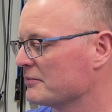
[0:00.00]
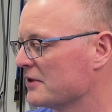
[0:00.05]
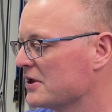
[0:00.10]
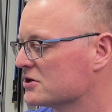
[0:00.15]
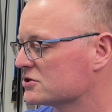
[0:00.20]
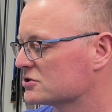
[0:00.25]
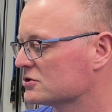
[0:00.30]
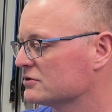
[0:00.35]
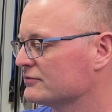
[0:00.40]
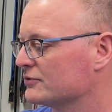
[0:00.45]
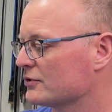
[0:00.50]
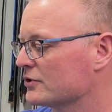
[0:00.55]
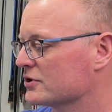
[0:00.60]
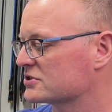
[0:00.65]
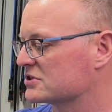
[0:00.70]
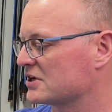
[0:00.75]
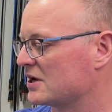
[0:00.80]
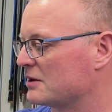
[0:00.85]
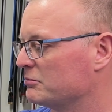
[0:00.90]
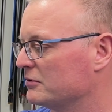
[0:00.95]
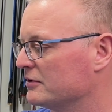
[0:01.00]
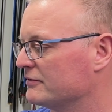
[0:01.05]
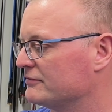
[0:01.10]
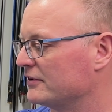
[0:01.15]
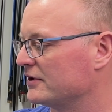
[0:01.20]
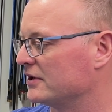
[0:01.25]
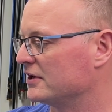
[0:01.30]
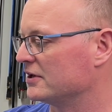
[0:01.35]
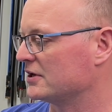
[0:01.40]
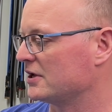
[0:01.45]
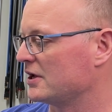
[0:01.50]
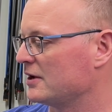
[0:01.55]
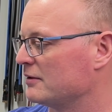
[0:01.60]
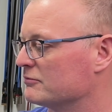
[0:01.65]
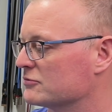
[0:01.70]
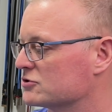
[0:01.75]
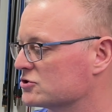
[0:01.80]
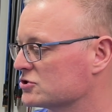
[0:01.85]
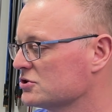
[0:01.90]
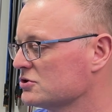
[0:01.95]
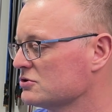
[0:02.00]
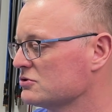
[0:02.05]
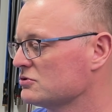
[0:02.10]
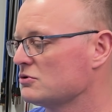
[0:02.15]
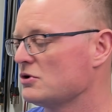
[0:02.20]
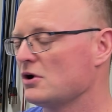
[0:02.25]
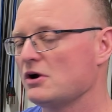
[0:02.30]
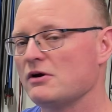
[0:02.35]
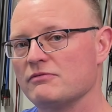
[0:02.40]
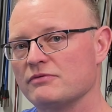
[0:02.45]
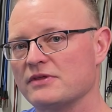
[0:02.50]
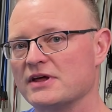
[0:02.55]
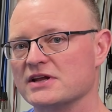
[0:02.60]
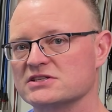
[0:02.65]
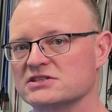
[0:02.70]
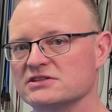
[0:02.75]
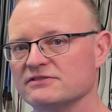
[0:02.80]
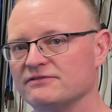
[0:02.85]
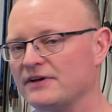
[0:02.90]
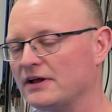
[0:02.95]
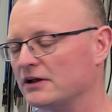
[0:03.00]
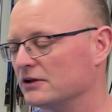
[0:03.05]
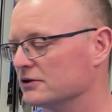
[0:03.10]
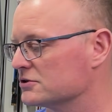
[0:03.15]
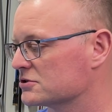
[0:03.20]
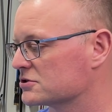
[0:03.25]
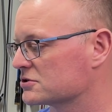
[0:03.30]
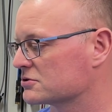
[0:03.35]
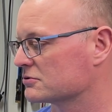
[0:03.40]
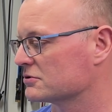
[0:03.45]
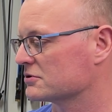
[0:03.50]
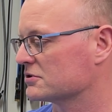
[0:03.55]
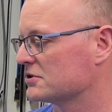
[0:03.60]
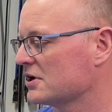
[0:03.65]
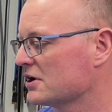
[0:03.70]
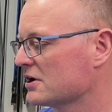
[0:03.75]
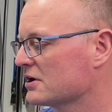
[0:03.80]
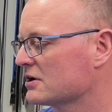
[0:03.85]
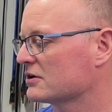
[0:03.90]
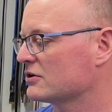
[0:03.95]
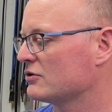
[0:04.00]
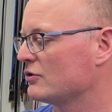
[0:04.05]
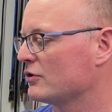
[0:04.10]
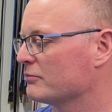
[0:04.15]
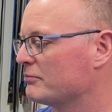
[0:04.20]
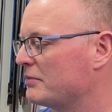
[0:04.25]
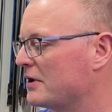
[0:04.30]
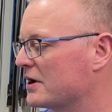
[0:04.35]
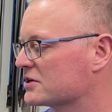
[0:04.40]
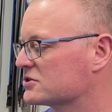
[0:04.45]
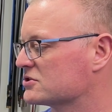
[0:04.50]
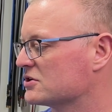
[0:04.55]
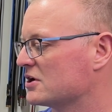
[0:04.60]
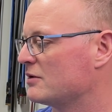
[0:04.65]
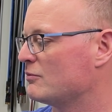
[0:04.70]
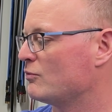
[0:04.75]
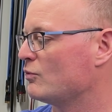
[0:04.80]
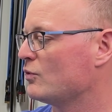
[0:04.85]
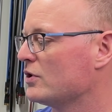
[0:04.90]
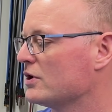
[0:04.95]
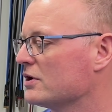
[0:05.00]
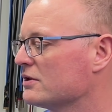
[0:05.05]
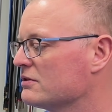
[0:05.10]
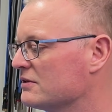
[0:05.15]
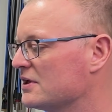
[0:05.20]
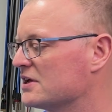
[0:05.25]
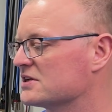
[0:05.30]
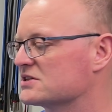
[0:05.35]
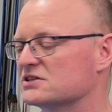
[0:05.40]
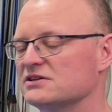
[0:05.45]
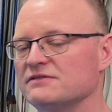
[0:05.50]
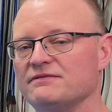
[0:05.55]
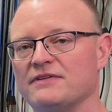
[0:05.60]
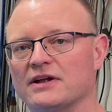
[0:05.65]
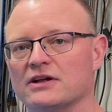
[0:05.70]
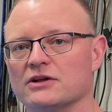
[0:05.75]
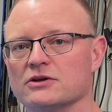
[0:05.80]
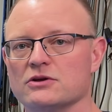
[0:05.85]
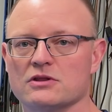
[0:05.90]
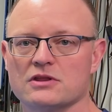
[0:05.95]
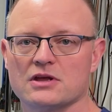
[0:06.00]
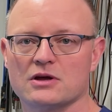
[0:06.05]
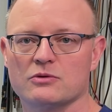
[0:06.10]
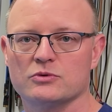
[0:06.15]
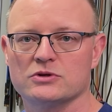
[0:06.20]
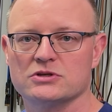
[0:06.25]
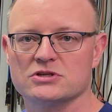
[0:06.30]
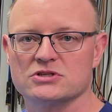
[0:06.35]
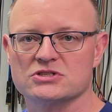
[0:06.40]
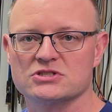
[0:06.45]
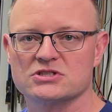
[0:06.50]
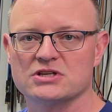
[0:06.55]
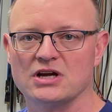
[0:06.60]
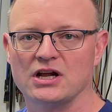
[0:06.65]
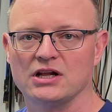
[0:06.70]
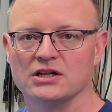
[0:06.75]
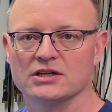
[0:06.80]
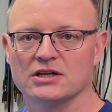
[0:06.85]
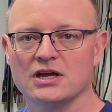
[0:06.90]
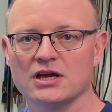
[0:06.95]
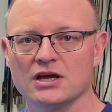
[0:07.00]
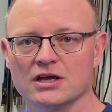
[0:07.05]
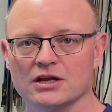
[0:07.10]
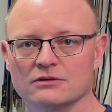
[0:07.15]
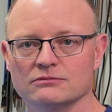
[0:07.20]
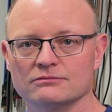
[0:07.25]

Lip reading: So for example, if I hit M2, that's the value stored there. Going back to M1, that's the value that we just dialed in.